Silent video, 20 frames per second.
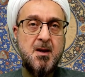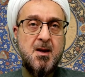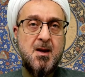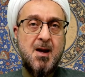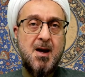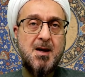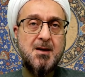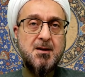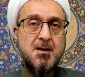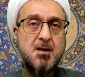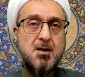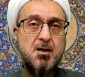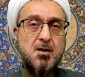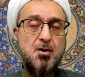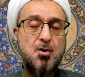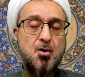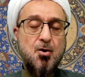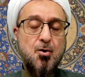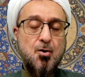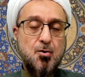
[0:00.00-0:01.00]
and he
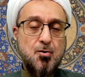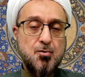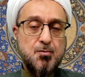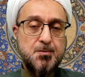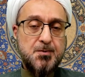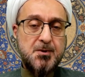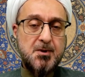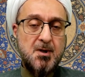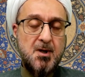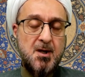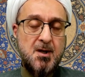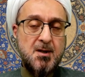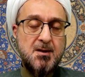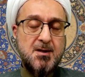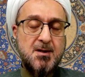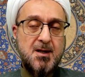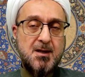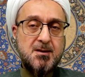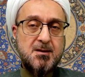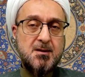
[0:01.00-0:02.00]
hoped
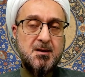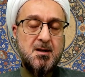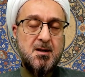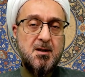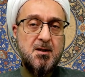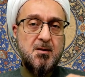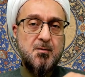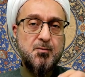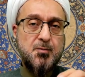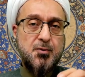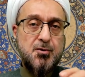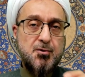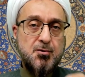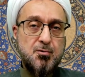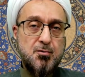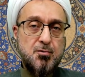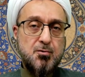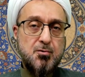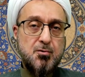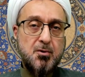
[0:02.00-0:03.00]
that
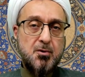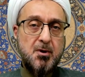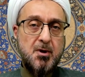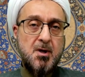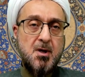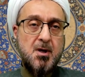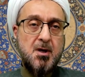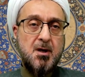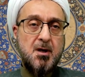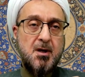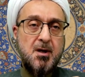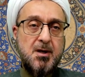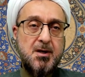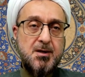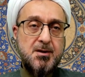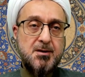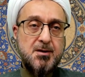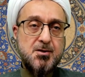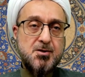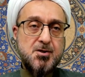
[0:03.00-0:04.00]
pure
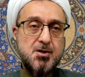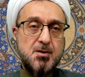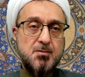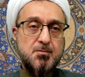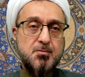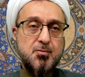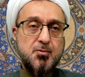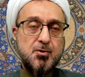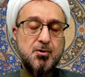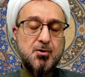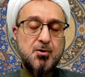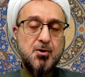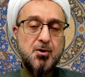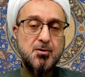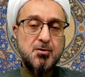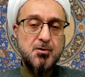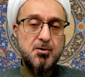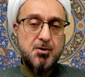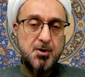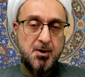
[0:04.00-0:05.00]
leadership would
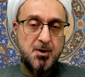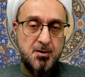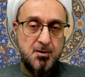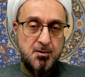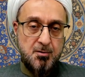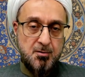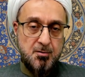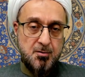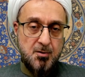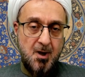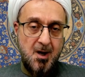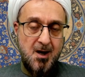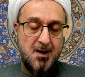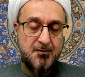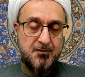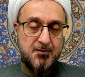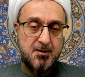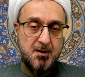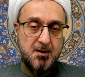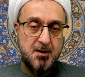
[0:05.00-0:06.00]
continue
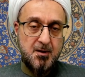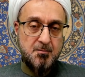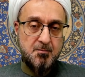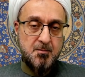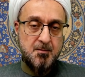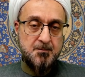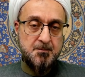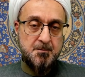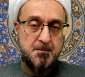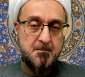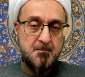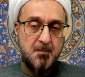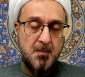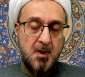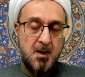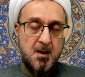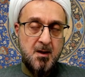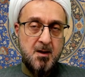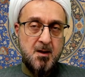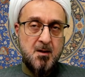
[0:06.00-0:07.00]
after him
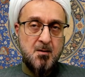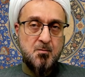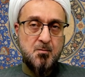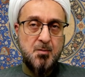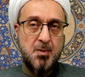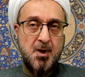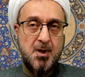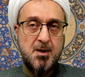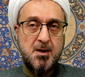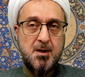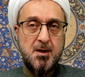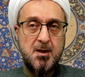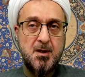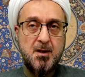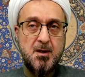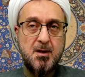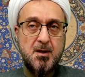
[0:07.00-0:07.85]
by